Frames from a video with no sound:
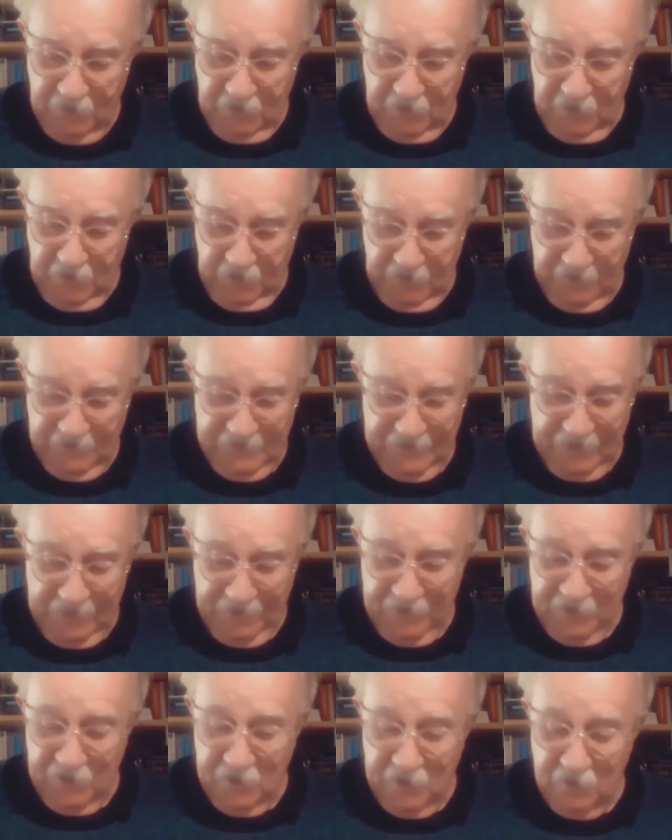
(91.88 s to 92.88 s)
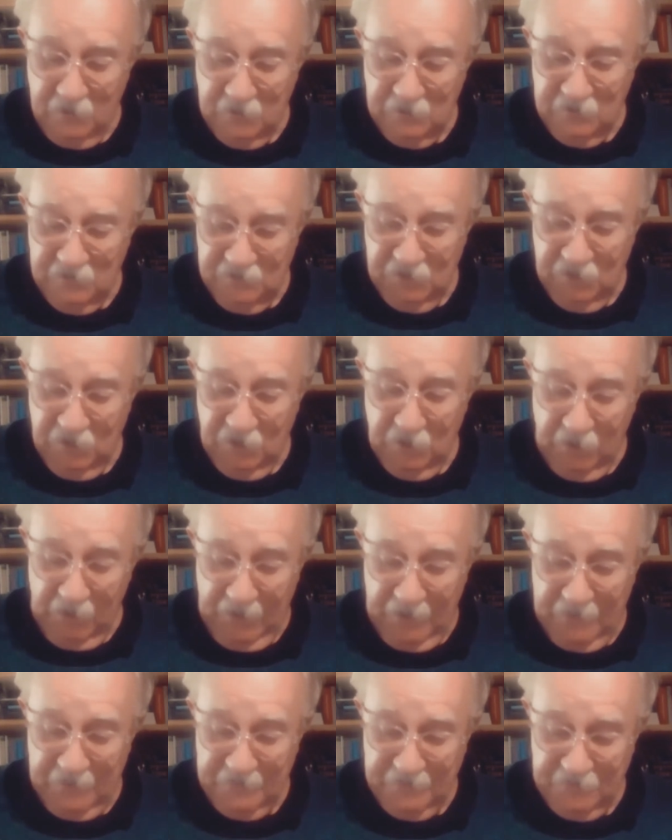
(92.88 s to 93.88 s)
It sat there, dull
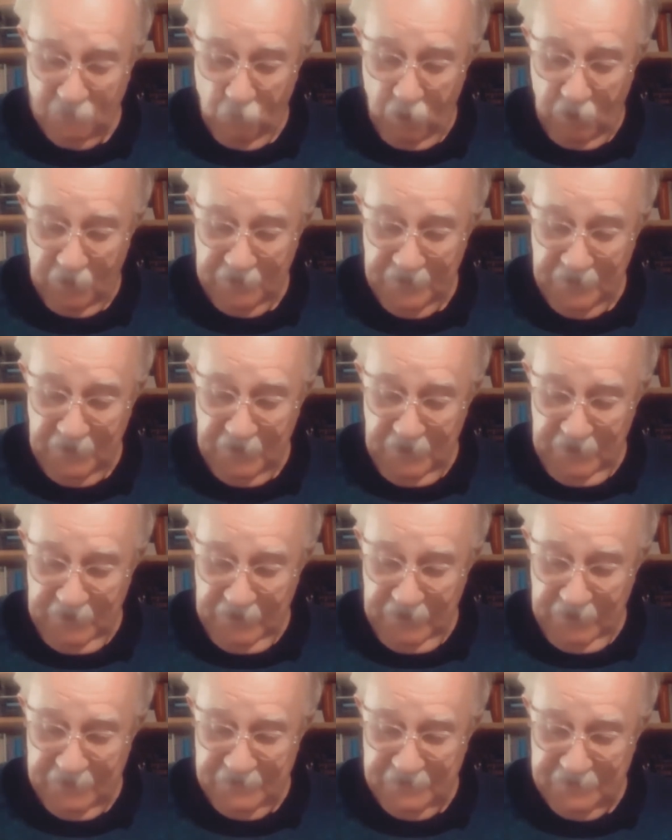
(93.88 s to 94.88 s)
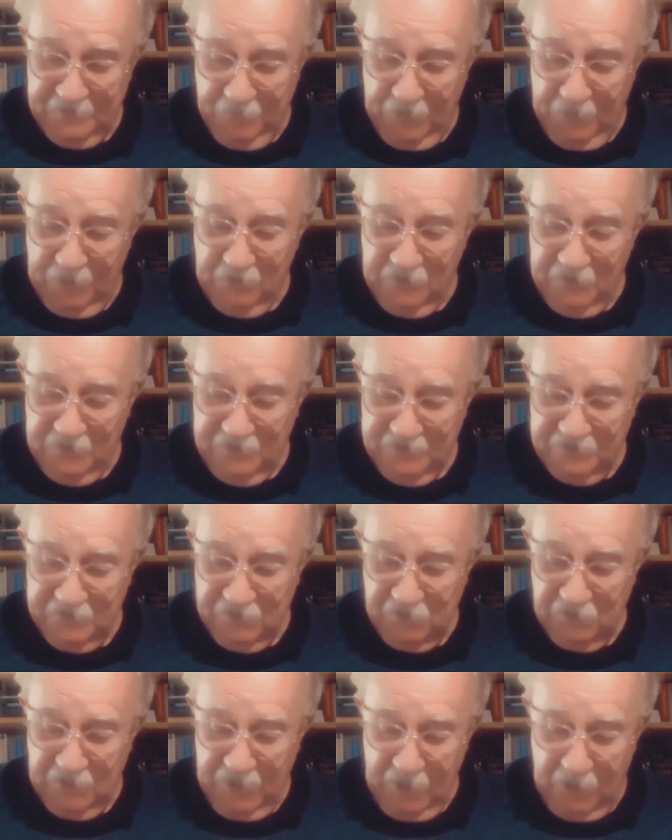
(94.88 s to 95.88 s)
and squat, its spout
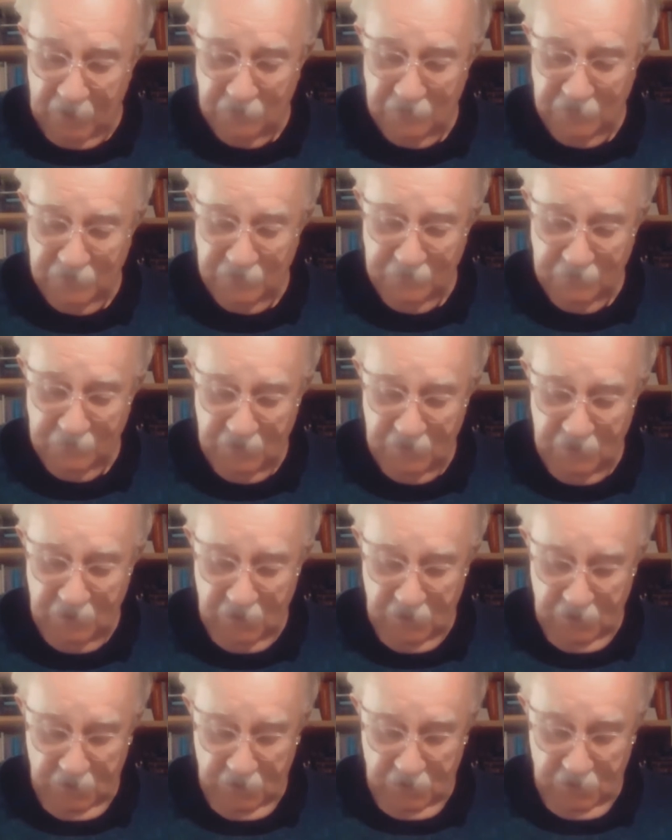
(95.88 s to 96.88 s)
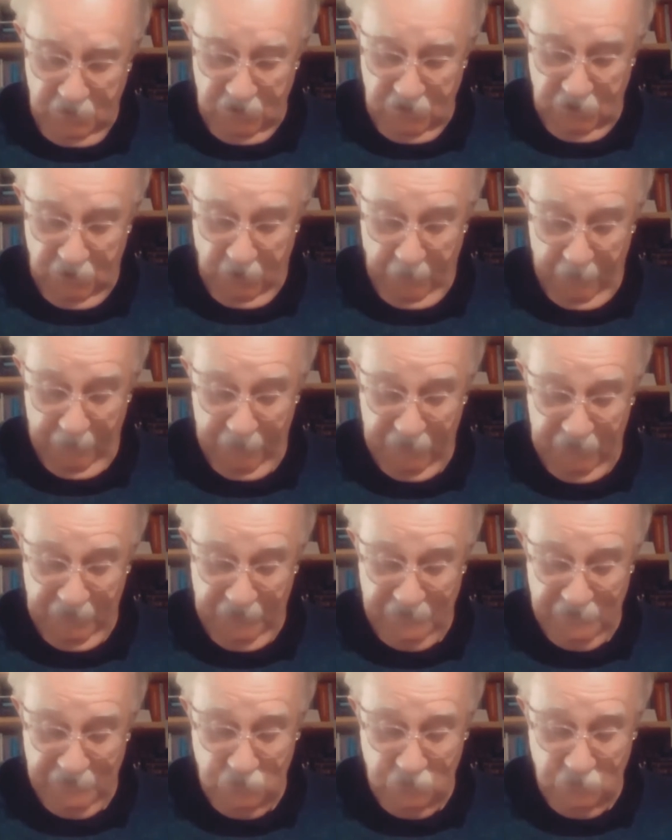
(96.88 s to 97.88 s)
stuck out. Cup of tea
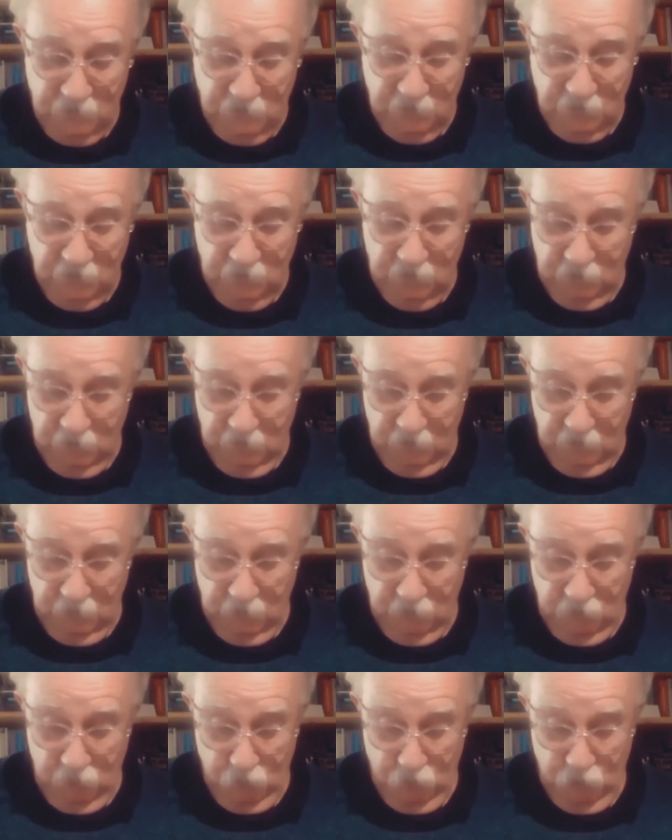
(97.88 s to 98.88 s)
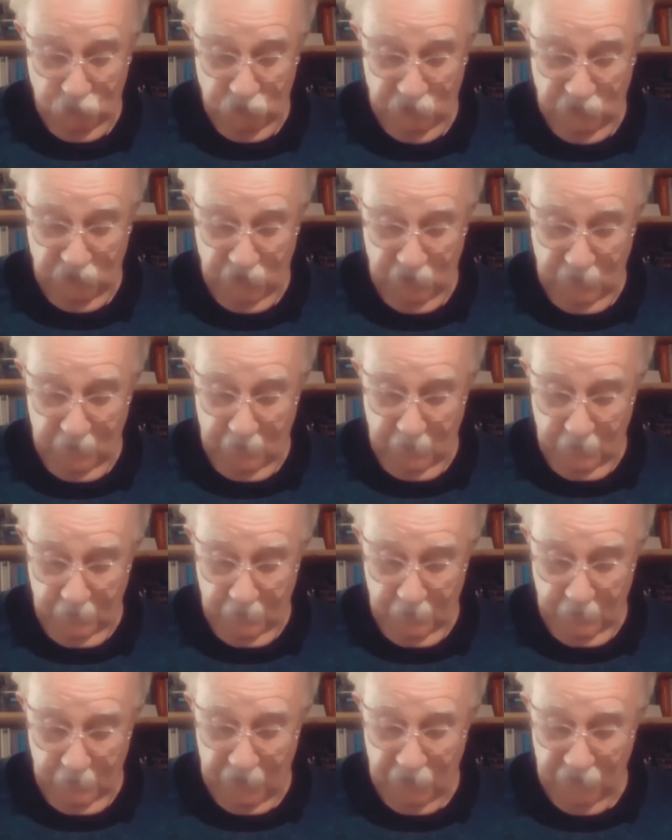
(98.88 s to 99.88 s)
soon. Good.
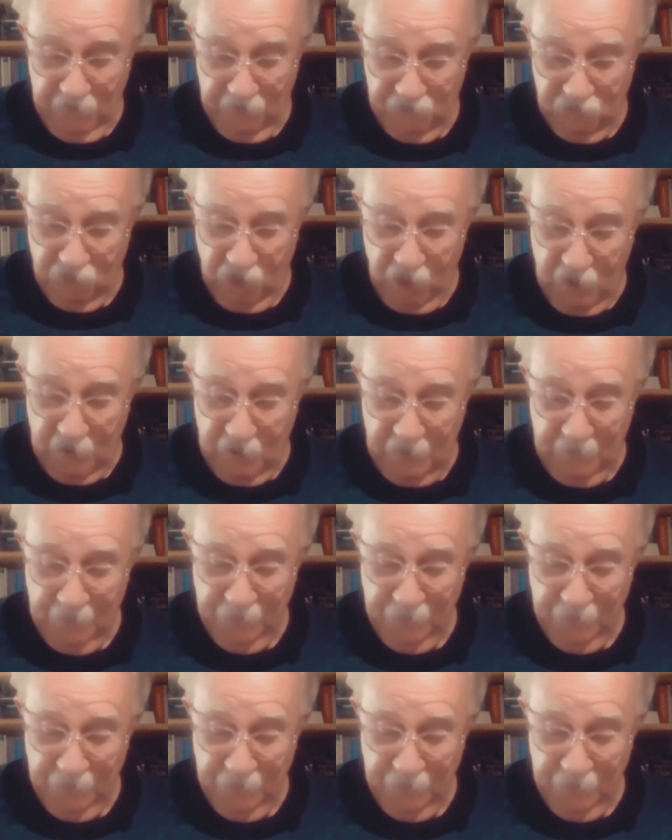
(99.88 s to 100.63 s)
Mouth dry.